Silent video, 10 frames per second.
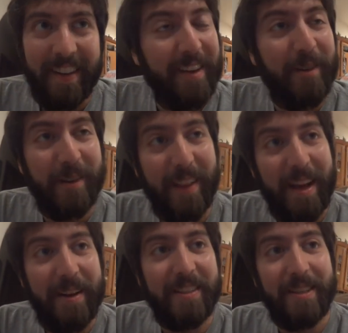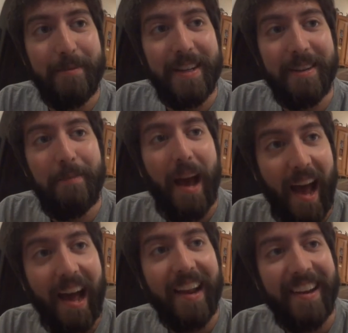You know who Glen needs to meet?
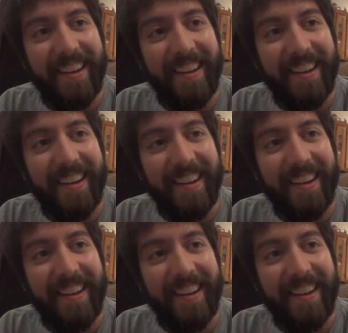Pat.